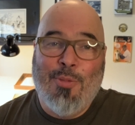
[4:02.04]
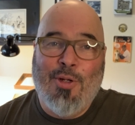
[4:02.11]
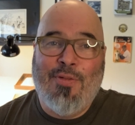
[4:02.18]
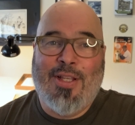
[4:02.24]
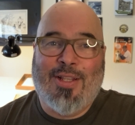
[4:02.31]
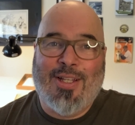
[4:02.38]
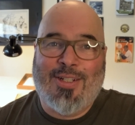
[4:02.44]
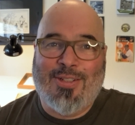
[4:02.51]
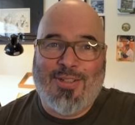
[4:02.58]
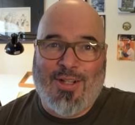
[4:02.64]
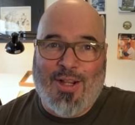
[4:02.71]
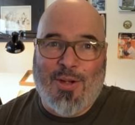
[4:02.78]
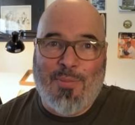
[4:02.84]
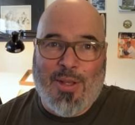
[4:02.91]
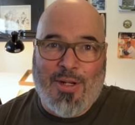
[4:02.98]
movie I'd like to
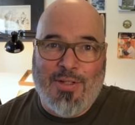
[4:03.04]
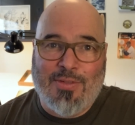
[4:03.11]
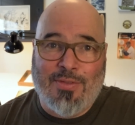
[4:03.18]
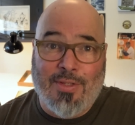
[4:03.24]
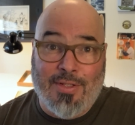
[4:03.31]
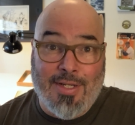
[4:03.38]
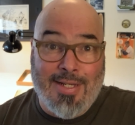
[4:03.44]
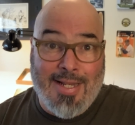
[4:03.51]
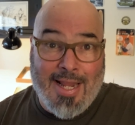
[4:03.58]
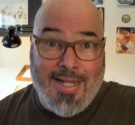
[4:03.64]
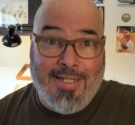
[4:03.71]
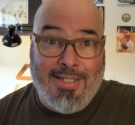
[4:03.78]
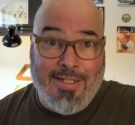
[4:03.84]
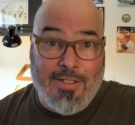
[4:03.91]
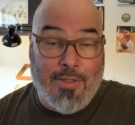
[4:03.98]
talk about is in
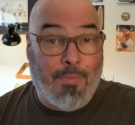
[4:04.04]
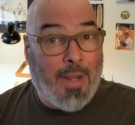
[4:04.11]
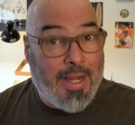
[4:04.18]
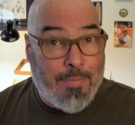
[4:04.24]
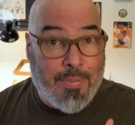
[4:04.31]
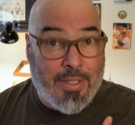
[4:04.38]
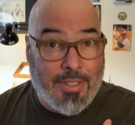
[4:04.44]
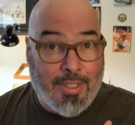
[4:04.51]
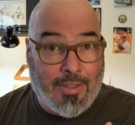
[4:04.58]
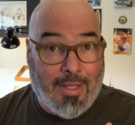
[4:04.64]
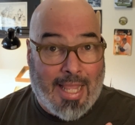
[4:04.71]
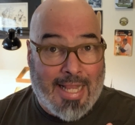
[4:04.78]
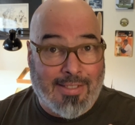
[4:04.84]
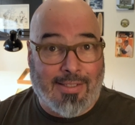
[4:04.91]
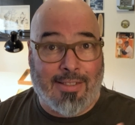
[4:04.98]
my opinion,
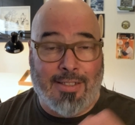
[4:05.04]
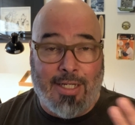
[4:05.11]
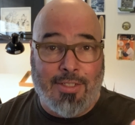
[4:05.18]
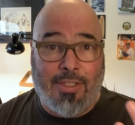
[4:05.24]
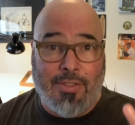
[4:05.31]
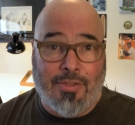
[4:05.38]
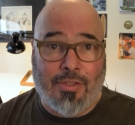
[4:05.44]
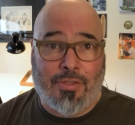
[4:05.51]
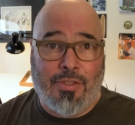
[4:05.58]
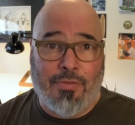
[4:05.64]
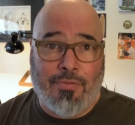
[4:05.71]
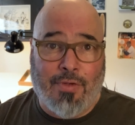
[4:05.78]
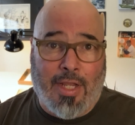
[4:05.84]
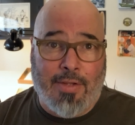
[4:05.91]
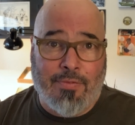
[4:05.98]
classic,
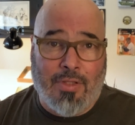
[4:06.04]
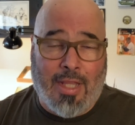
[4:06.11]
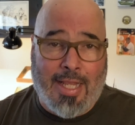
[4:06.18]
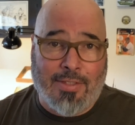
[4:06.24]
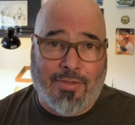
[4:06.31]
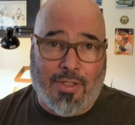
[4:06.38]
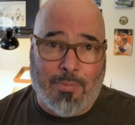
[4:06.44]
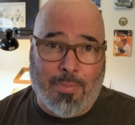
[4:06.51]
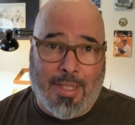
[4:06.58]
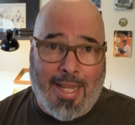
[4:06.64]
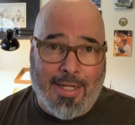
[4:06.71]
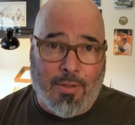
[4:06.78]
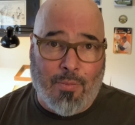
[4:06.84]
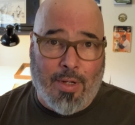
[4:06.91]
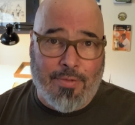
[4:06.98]
1965 classic, a
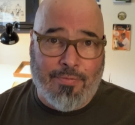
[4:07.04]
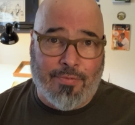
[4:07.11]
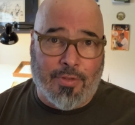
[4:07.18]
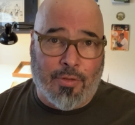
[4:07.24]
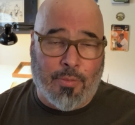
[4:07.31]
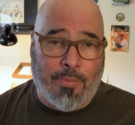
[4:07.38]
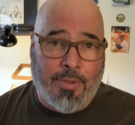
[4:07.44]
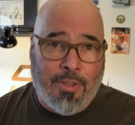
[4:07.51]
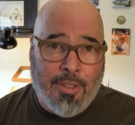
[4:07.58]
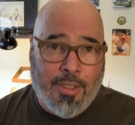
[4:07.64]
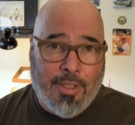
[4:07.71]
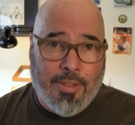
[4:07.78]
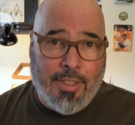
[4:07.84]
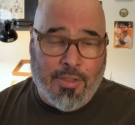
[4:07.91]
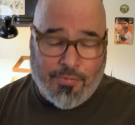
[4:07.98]
black and white film.
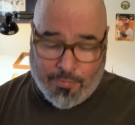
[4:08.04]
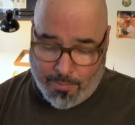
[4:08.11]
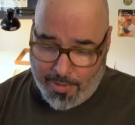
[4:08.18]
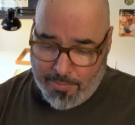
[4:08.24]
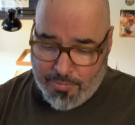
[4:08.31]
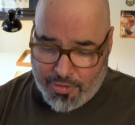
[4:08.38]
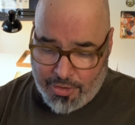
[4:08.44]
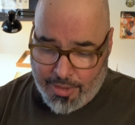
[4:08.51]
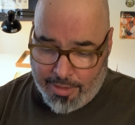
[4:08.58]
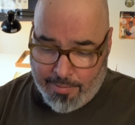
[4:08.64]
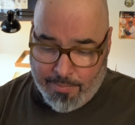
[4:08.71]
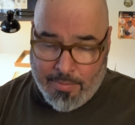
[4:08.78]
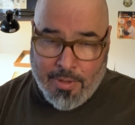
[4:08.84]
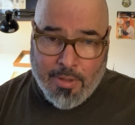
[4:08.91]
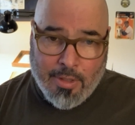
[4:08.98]
I think it's from
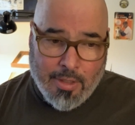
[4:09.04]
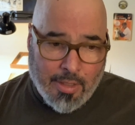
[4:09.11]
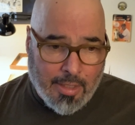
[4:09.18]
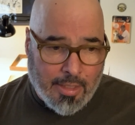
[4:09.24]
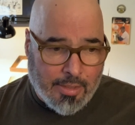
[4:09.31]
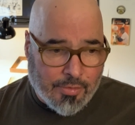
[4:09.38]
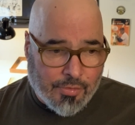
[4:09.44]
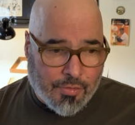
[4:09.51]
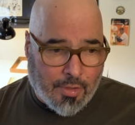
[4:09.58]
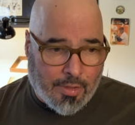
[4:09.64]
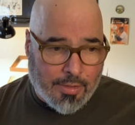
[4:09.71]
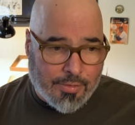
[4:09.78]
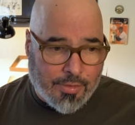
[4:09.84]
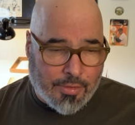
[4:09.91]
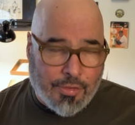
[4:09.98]
MGM, and it
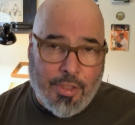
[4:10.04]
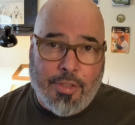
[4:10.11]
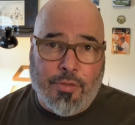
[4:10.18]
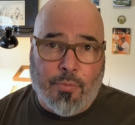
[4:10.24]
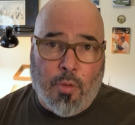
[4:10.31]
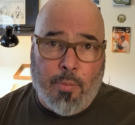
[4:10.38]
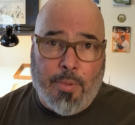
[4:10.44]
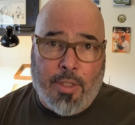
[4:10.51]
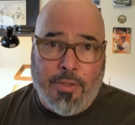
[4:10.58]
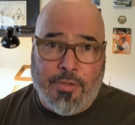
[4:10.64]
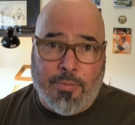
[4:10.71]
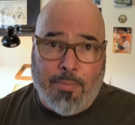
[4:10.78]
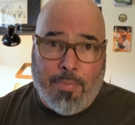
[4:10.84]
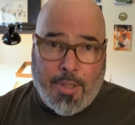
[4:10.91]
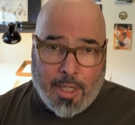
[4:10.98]
stars Jason Robards
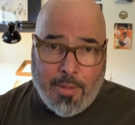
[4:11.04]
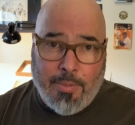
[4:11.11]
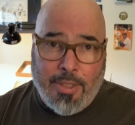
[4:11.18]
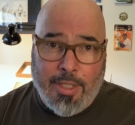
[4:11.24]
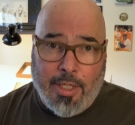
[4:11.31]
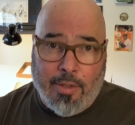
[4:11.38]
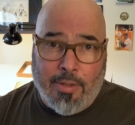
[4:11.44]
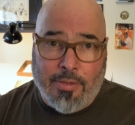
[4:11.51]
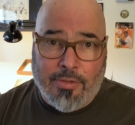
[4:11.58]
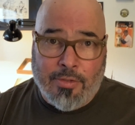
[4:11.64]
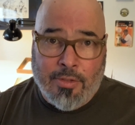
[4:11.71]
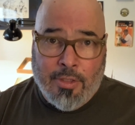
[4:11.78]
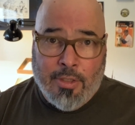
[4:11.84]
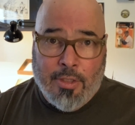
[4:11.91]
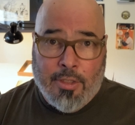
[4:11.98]
and Barbara
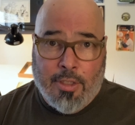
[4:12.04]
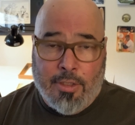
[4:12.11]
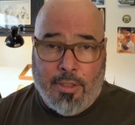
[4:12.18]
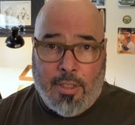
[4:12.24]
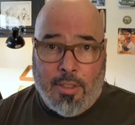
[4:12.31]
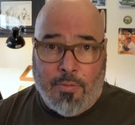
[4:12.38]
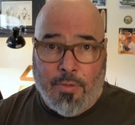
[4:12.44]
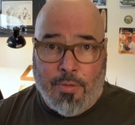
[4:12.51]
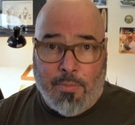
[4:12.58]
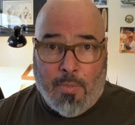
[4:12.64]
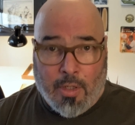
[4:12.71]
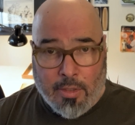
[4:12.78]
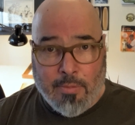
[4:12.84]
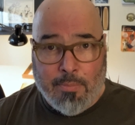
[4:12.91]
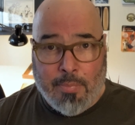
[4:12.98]
Harris, along with
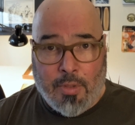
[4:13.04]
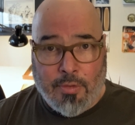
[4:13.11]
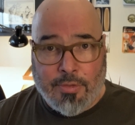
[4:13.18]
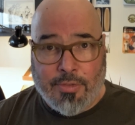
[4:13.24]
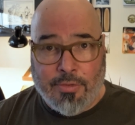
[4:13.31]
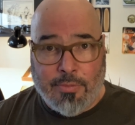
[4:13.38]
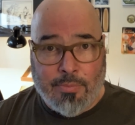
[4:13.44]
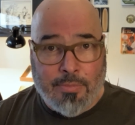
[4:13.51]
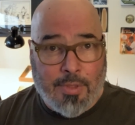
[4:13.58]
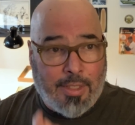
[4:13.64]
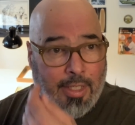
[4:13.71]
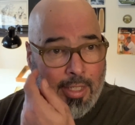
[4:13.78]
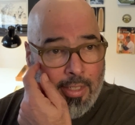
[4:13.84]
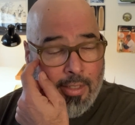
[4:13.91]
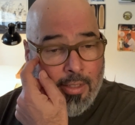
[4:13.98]
Martin Balsam,
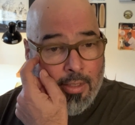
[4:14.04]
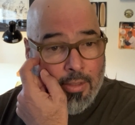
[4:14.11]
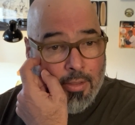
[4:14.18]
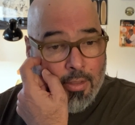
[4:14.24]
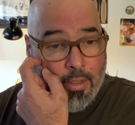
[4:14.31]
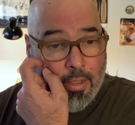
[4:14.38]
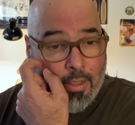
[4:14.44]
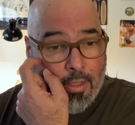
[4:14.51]
and